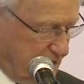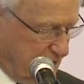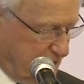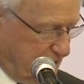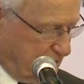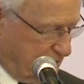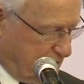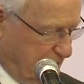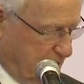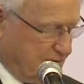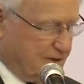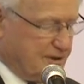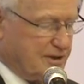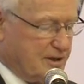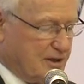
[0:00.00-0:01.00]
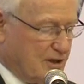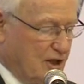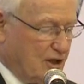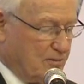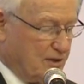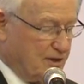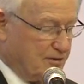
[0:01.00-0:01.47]
in New Zealand's
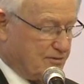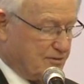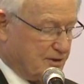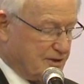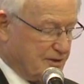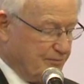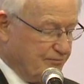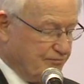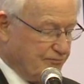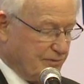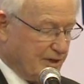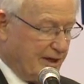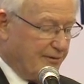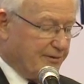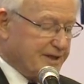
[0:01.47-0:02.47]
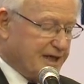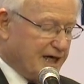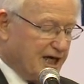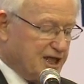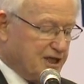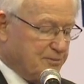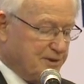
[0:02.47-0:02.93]
global interests. Our
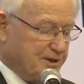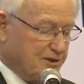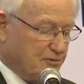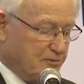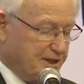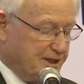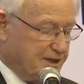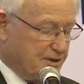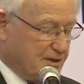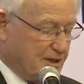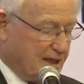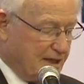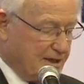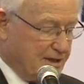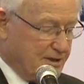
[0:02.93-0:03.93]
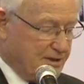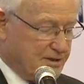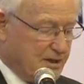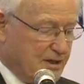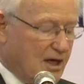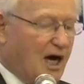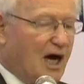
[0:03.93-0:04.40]
engagement in the region today is
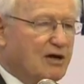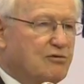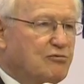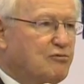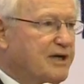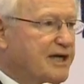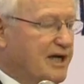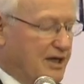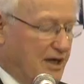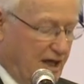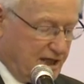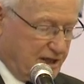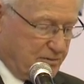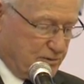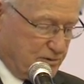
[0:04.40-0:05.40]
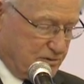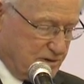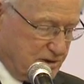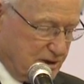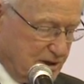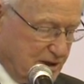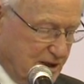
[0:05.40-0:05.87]
unrecognisable
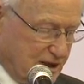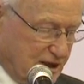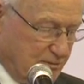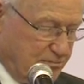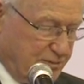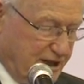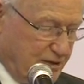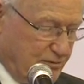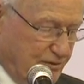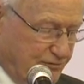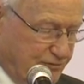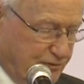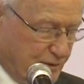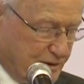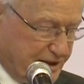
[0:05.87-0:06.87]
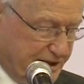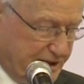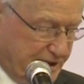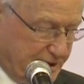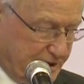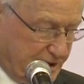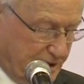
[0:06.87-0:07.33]
compared with 40
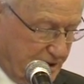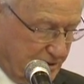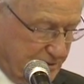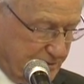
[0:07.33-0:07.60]
years ago.